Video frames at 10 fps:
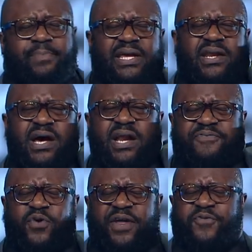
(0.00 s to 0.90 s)
believe
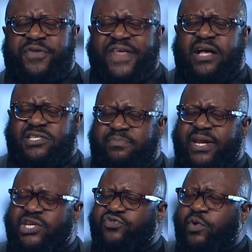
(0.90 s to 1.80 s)
144,000
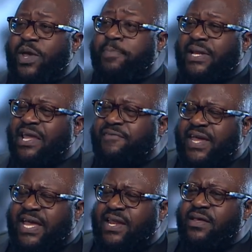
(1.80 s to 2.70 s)
ministry. We believe
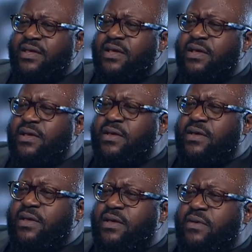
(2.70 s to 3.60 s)
in
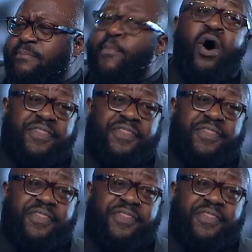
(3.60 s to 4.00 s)
more